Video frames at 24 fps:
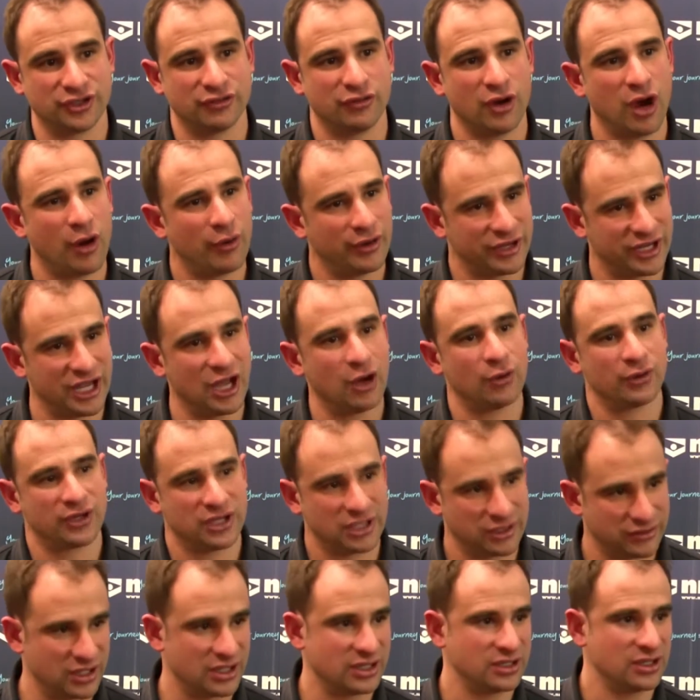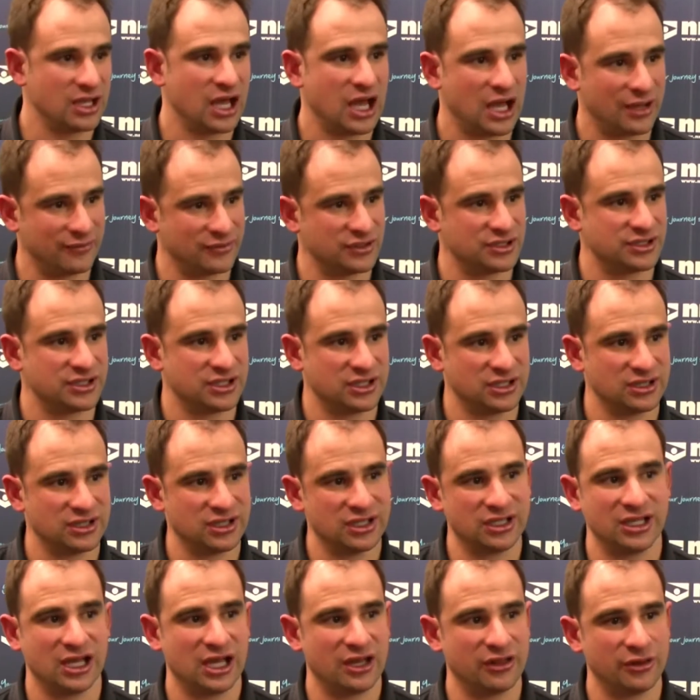growing algae and then harvesting
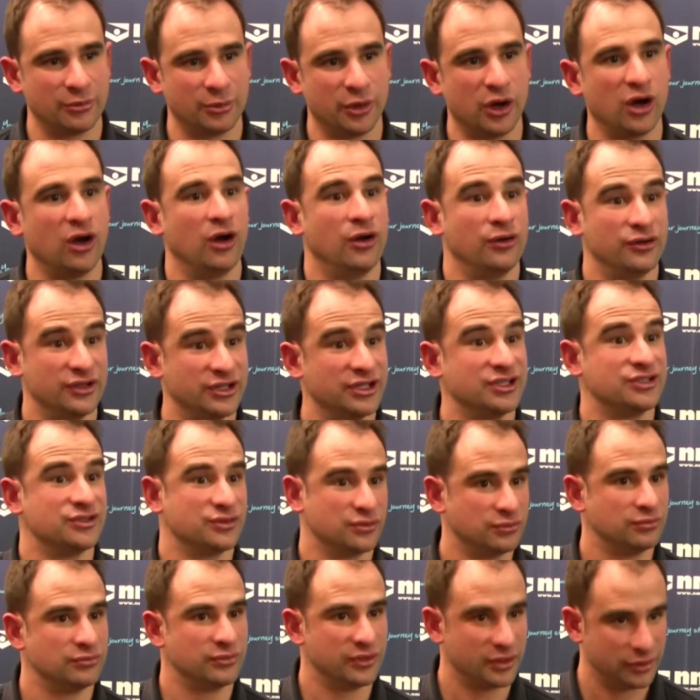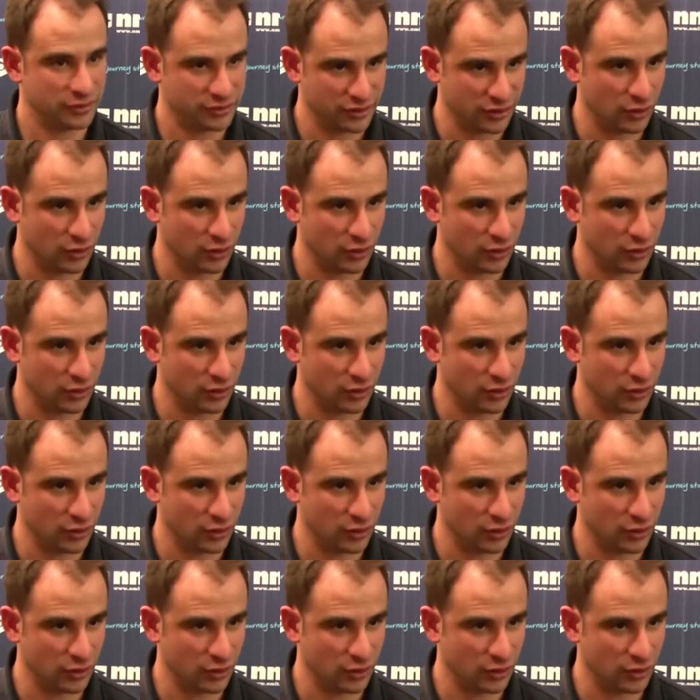the biodiesel,